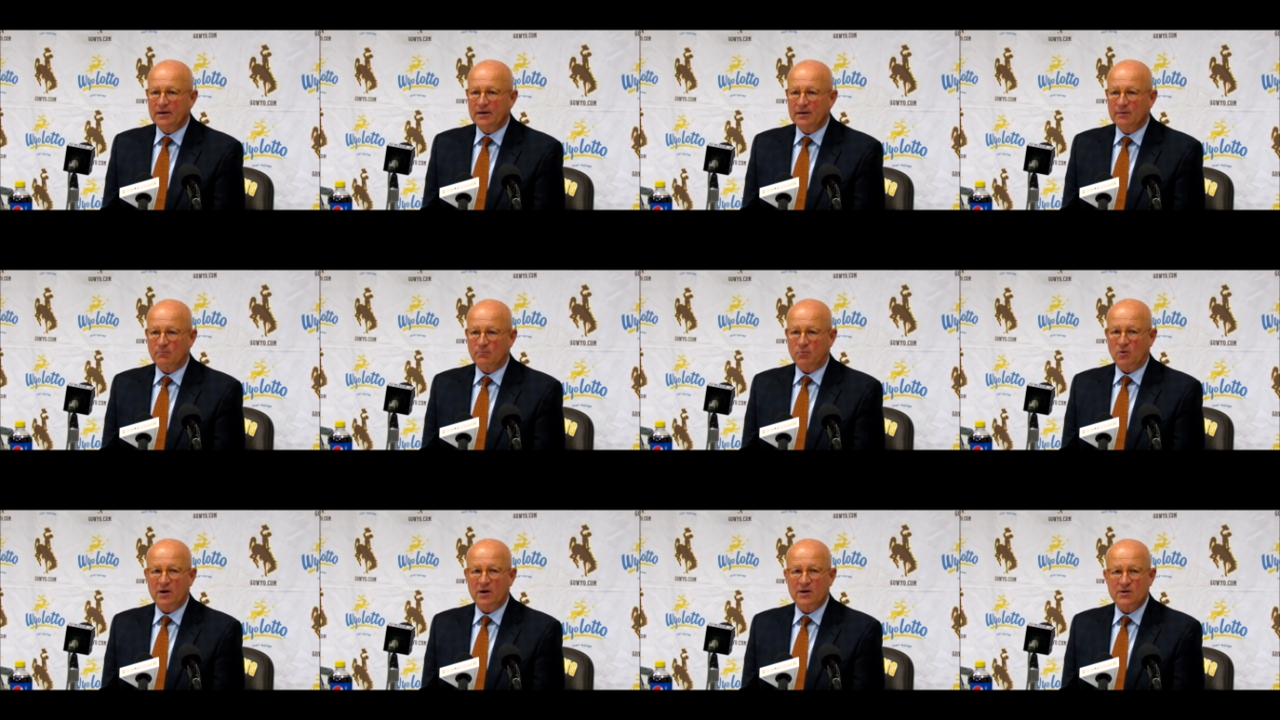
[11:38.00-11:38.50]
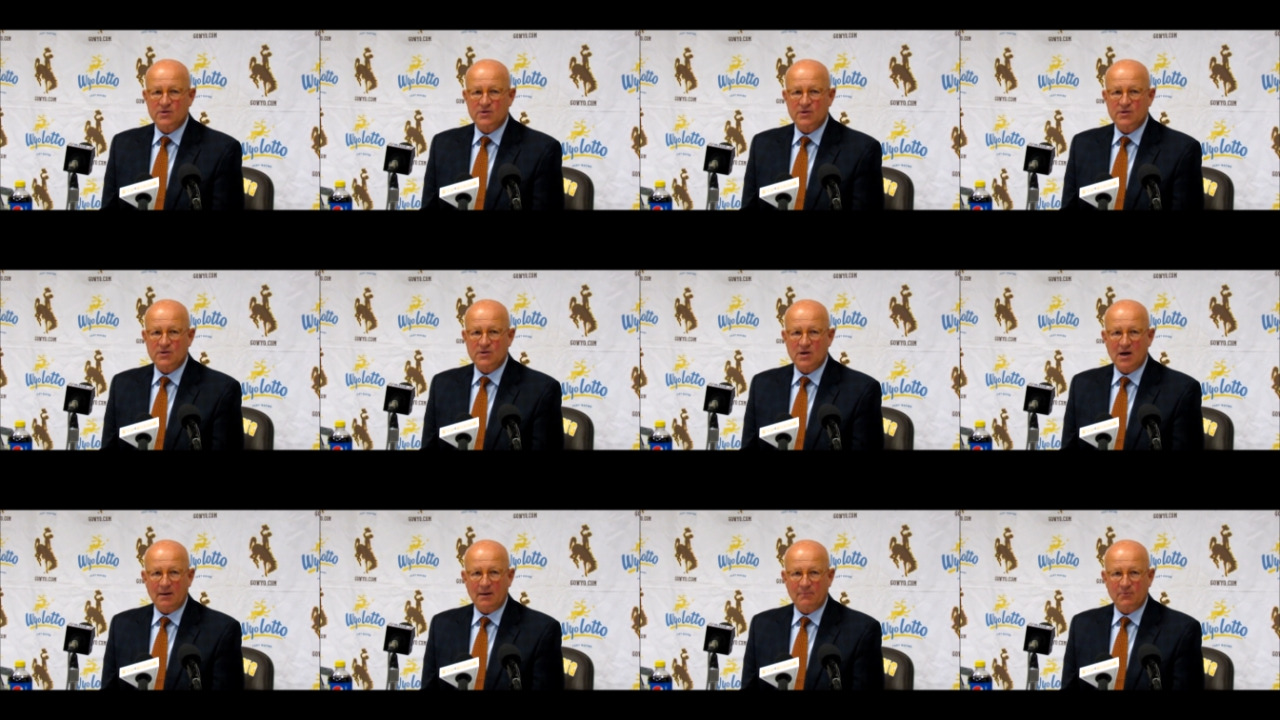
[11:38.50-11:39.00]
embrace
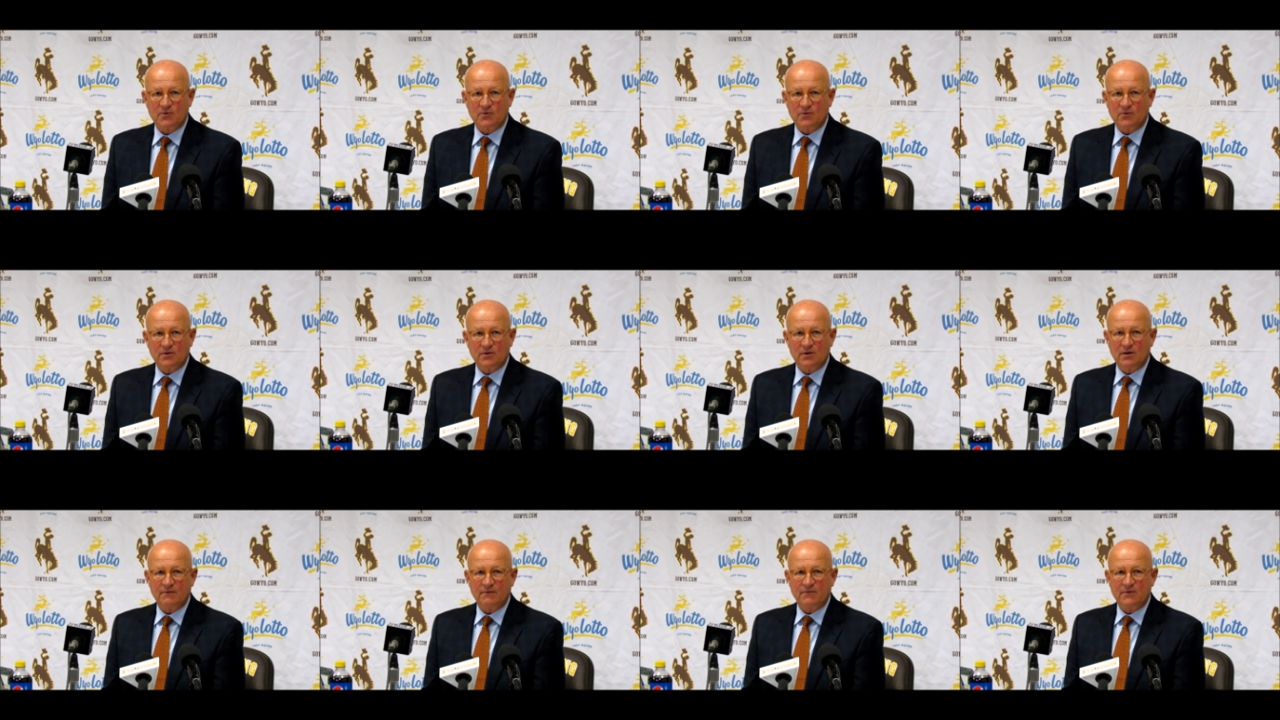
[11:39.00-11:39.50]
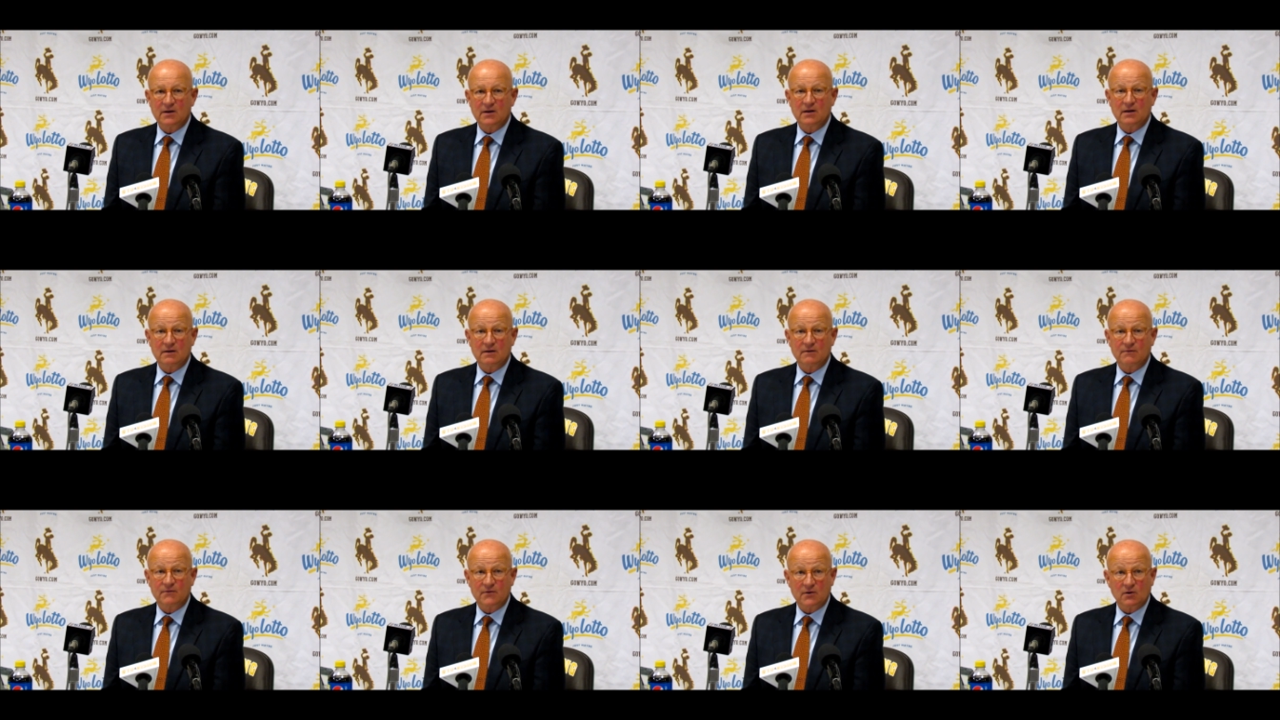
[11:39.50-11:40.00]
this opportunity if he
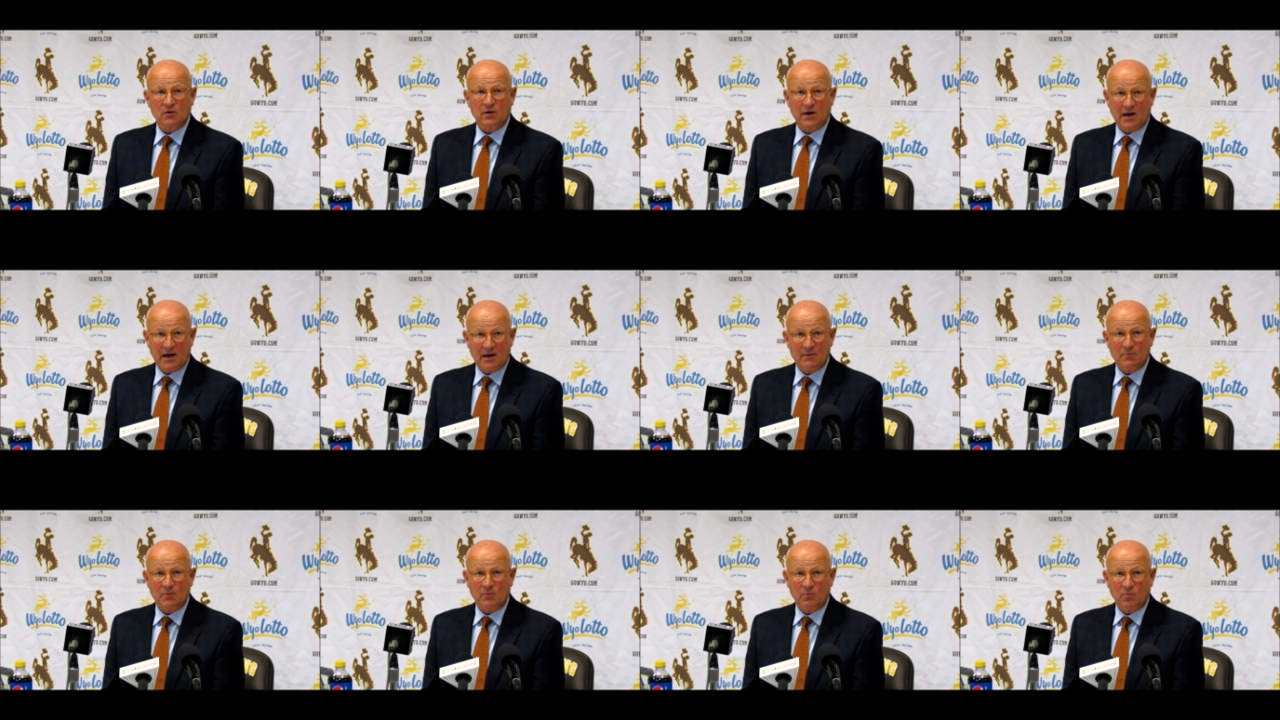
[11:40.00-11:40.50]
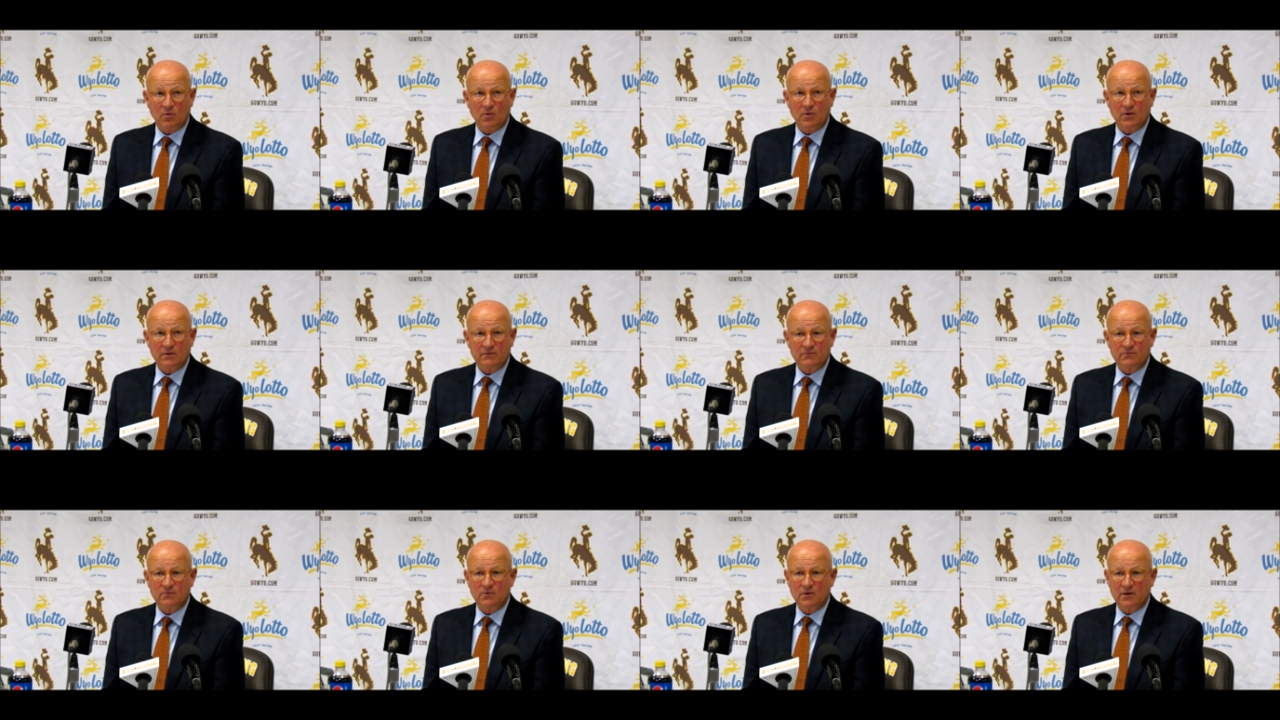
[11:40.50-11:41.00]
didn't feel
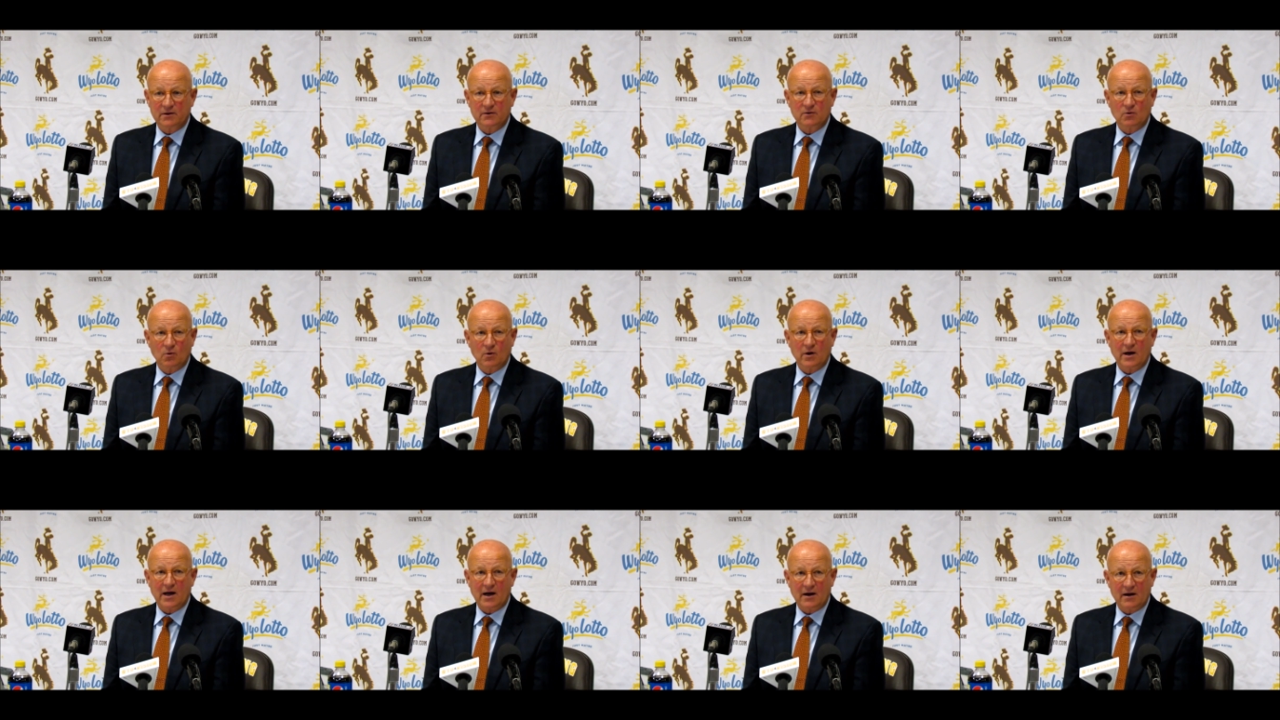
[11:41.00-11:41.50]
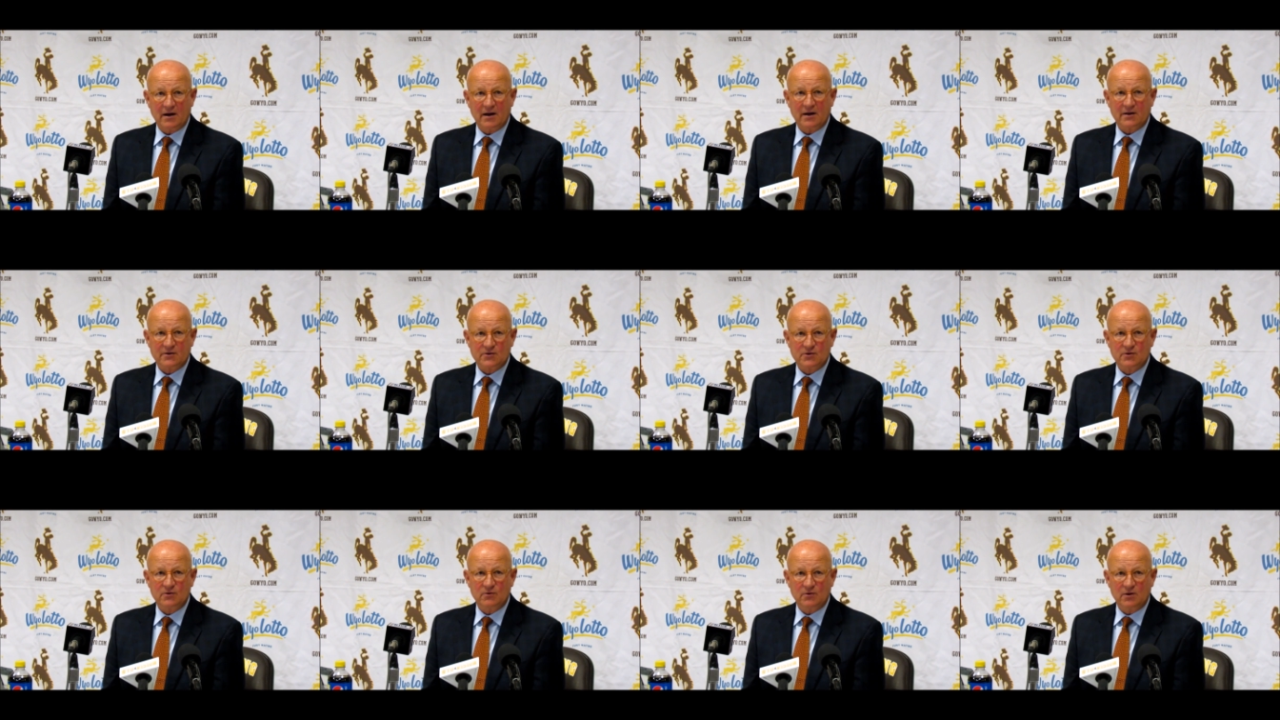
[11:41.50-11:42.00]
capable of really going out and
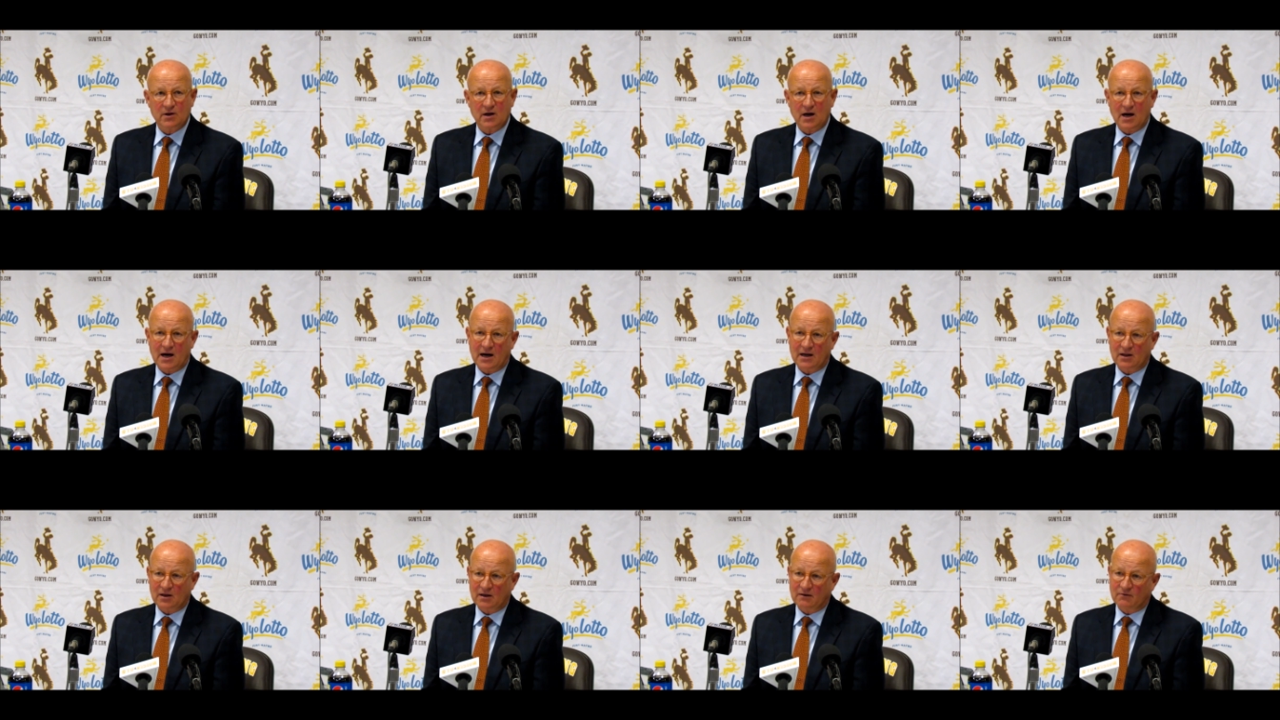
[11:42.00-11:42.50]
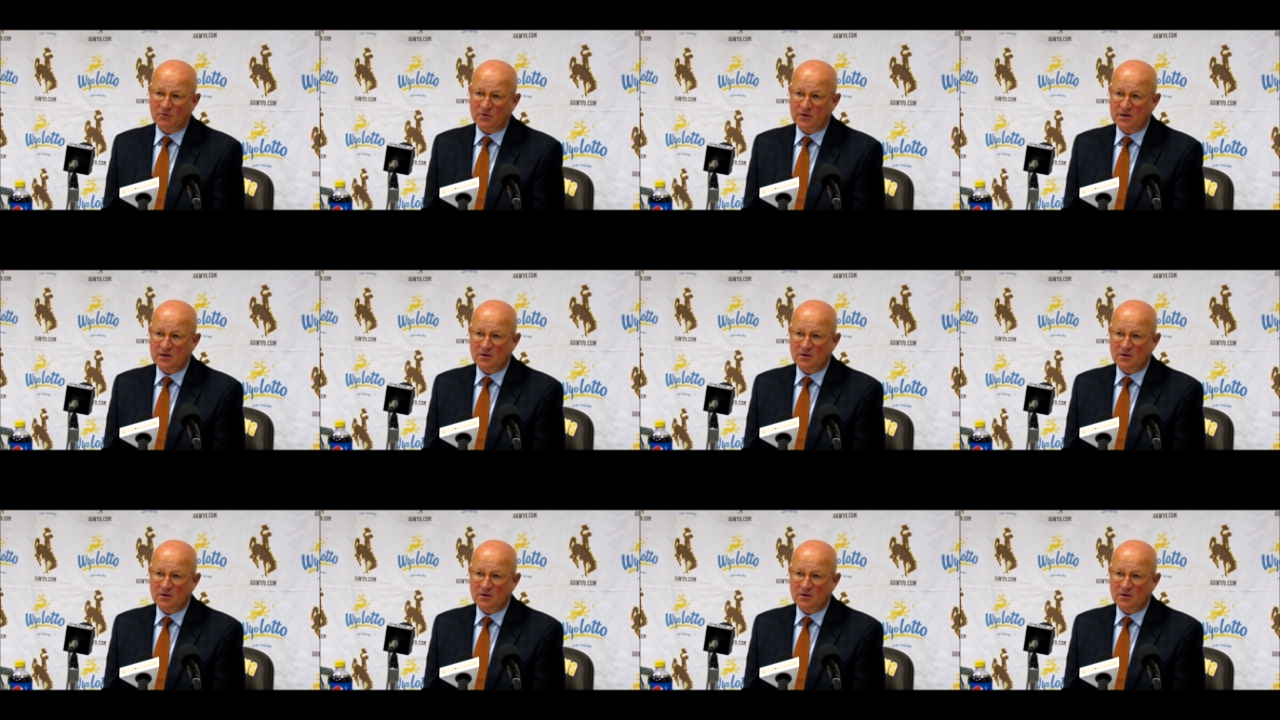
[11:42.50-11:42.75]
executing at a high level.